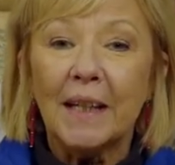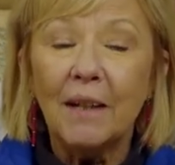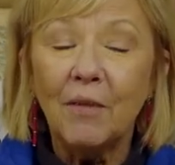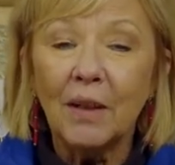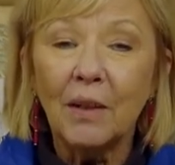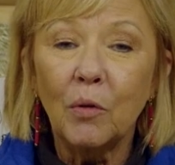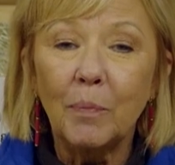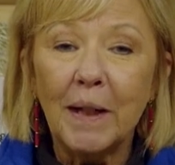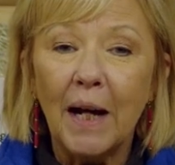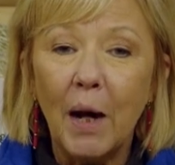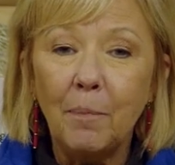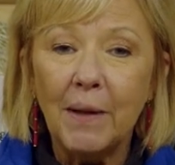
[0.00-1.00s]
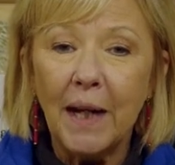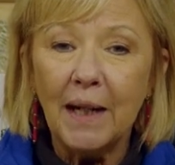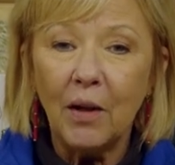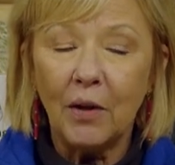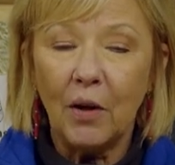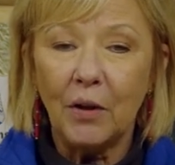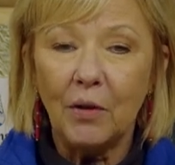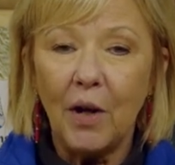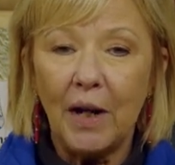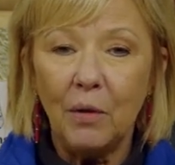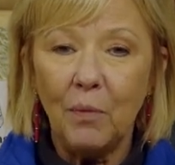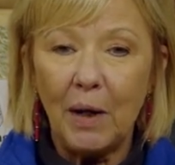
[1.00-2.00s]
give you a little bit of update on our
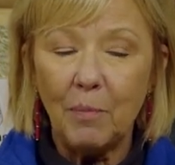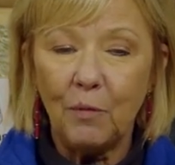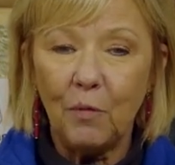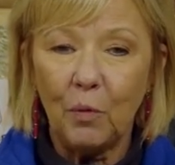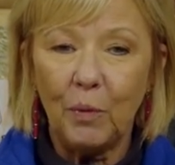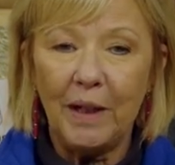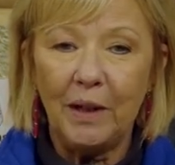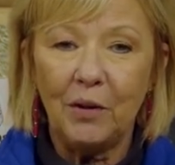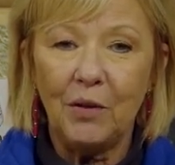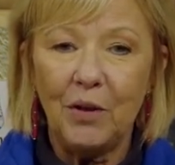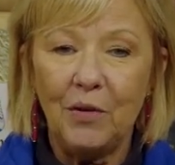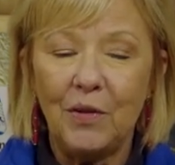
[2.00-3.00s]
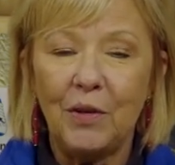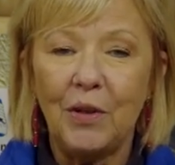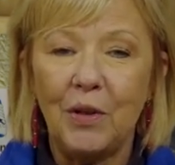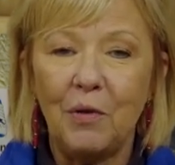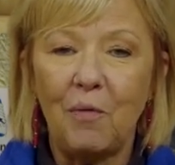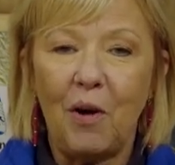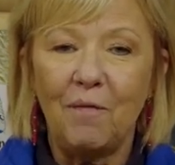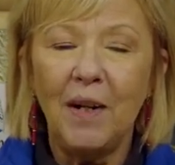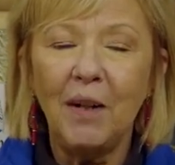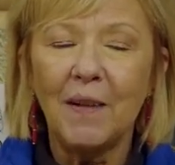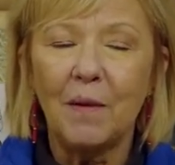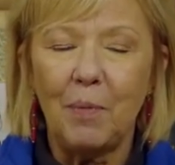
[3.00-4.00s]
United Way before we introduce to you our
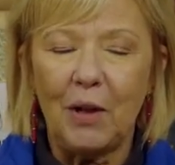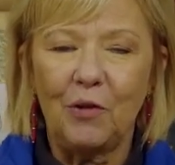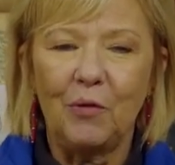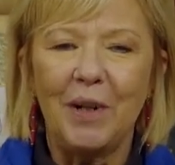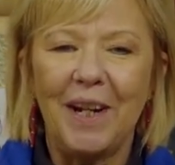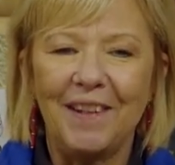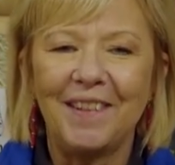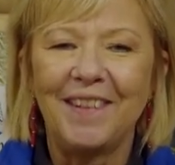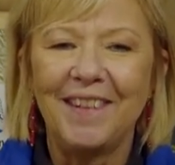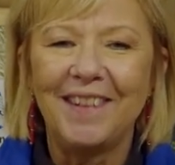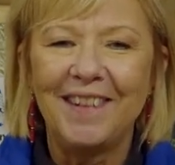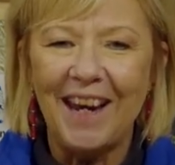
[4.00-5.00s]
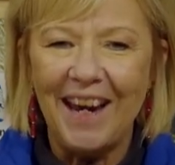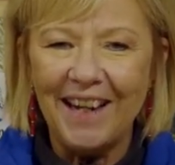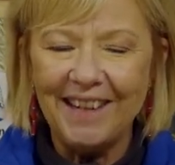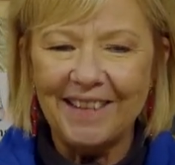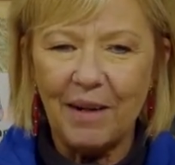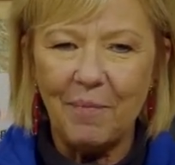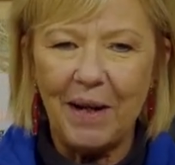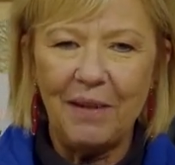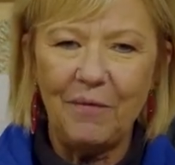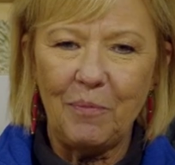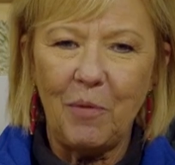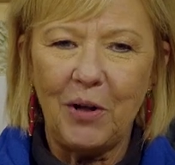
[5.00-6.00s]
very special guest today,
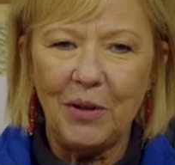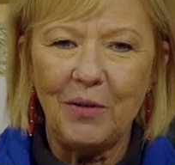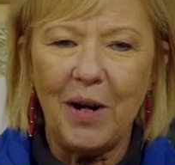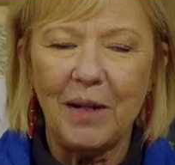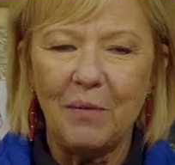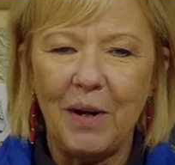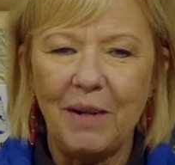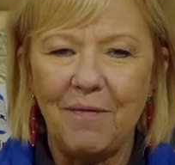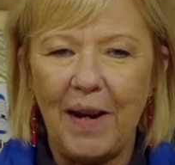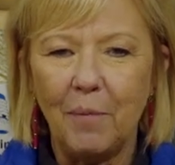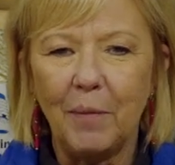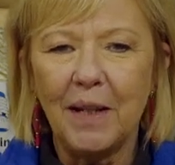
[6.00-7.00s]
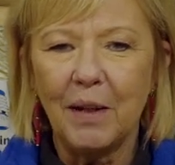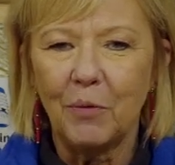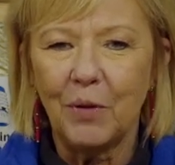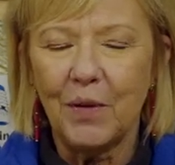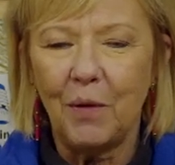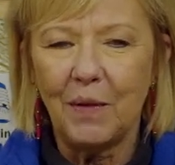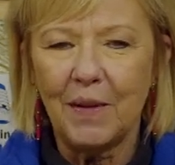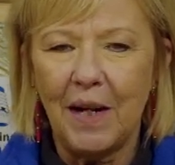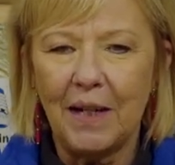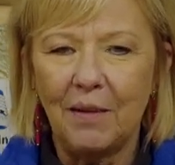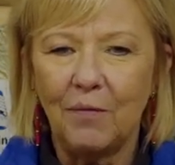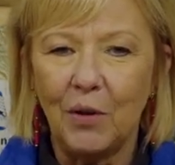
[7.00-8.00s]
somebody from our United Way family that we're so
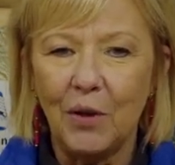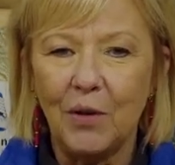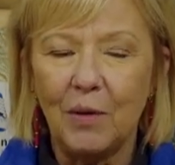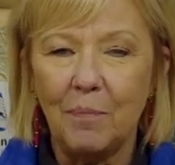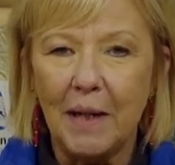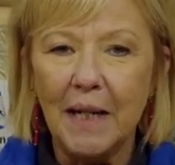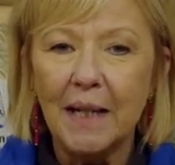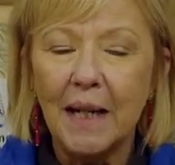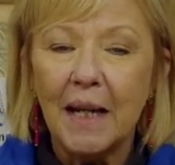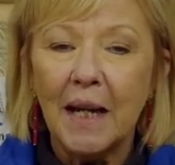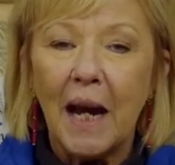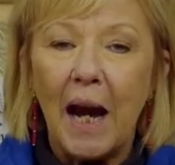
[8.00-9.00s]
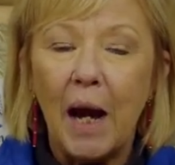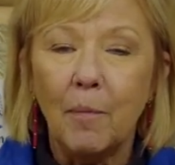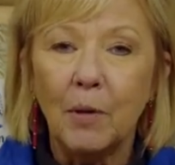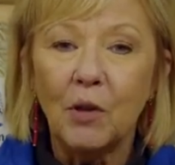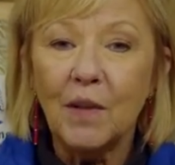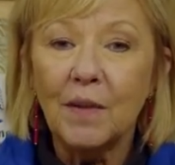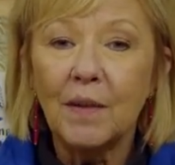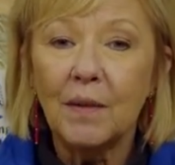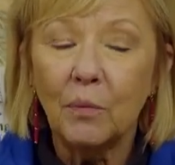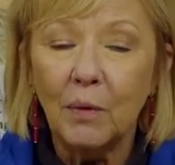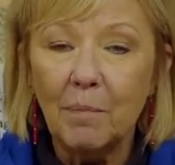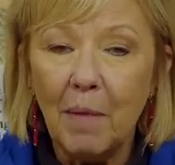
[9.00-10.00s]
excited for you to meet. But just as
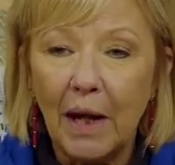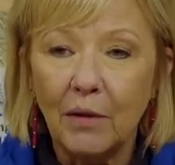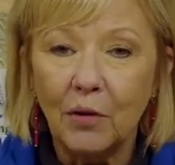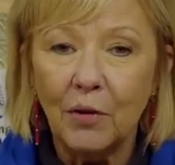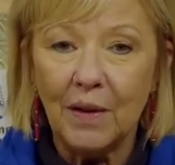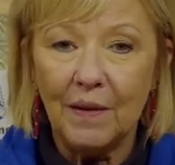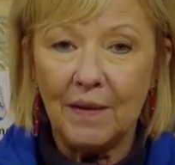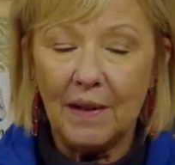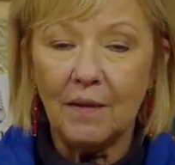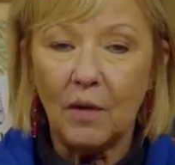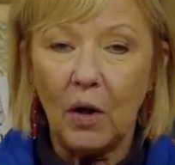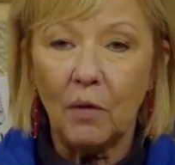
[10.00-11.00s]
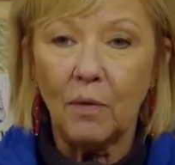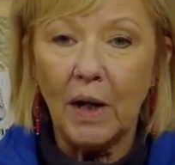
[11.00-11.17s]
a reminder, this is our